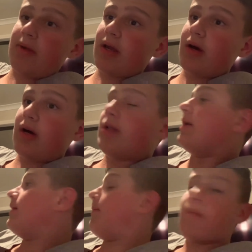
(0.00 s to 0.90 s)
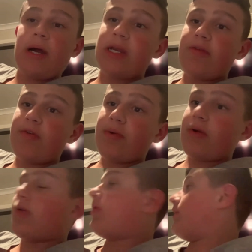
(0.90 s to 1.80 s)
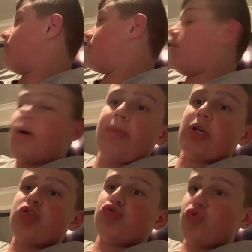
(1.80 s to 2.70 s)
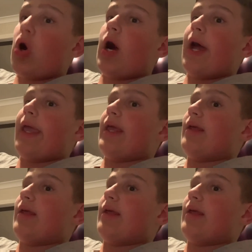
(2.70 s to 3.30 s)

I got, but I never recorded, so I'm gonna try